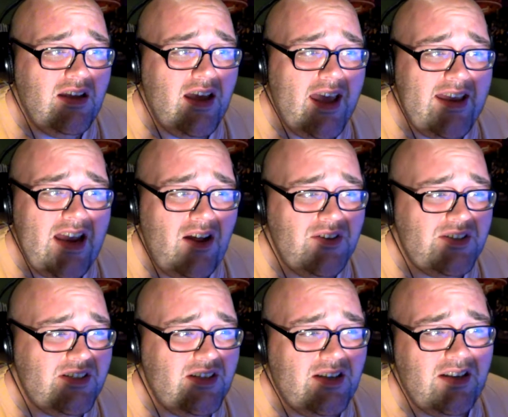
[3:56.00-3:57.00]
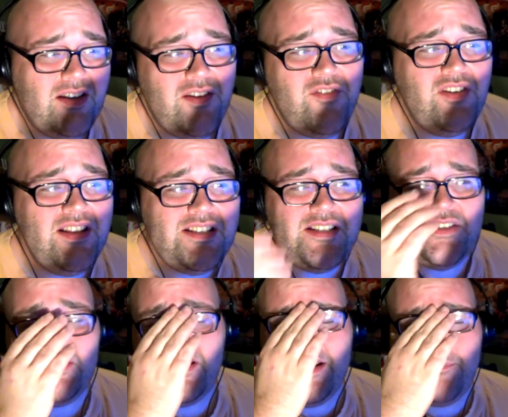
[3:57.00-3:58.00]
And now if you listen
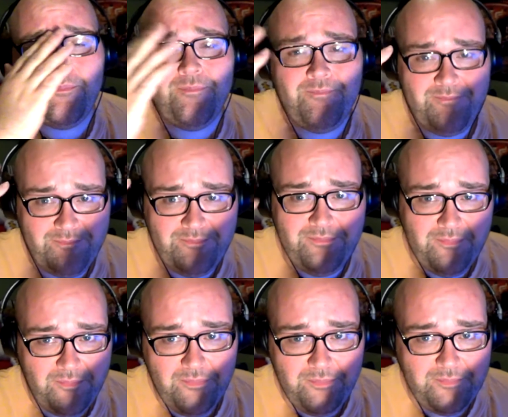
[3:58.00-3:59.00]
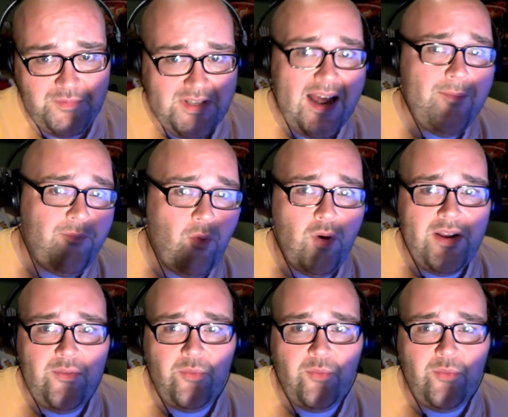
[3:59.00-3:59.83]
to like top 40